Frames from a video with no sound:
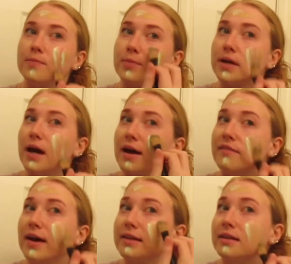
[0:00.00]
but I
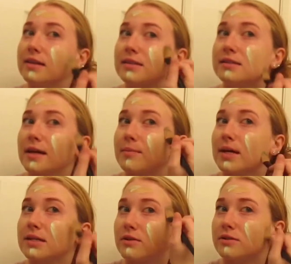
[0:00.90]
find that this like
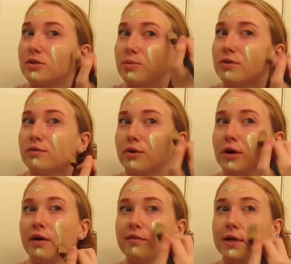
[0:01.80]
makes it super full
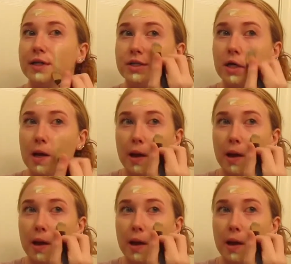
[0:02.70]
coverage,